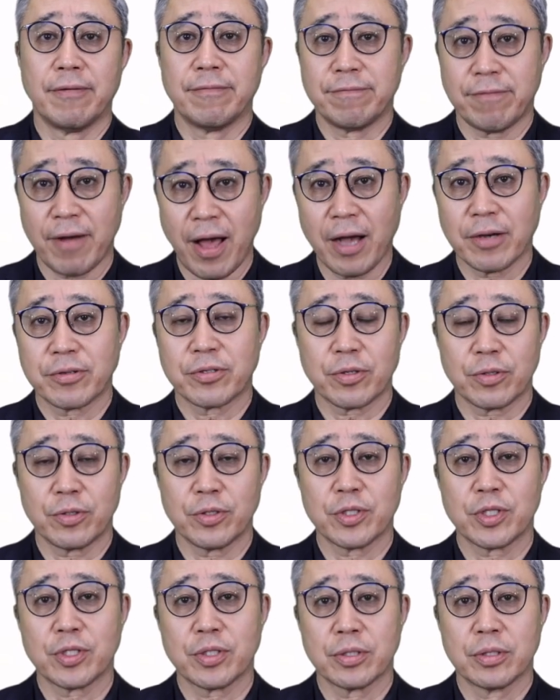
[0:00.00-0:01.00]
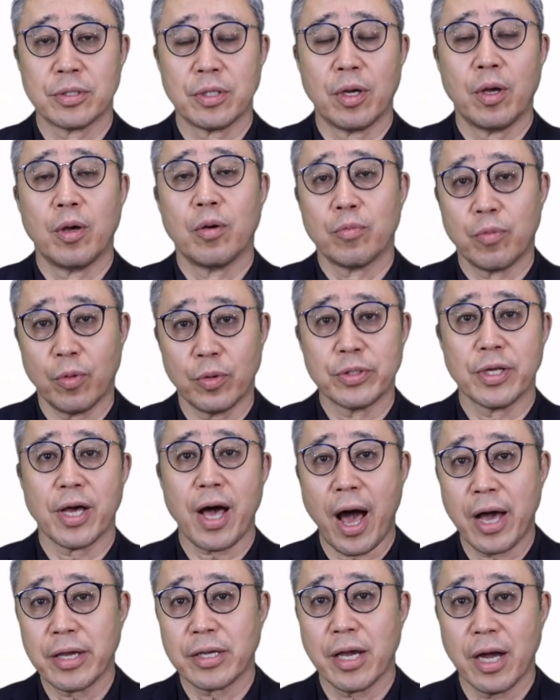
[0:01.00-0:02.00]
factors for the
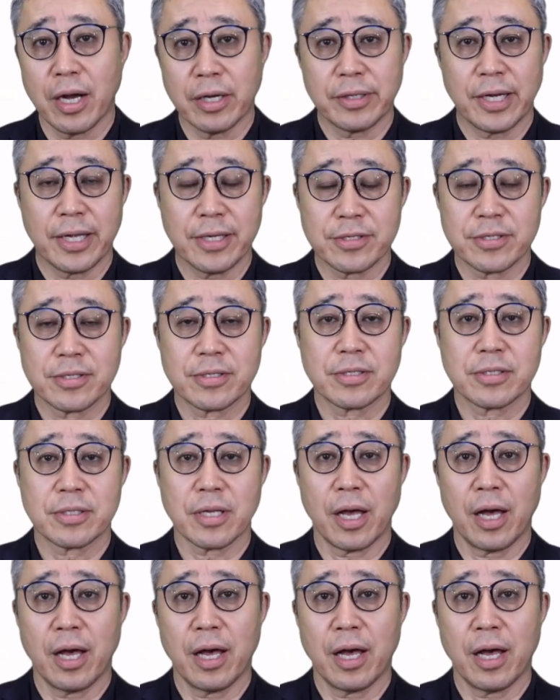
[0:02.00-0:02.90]
IRS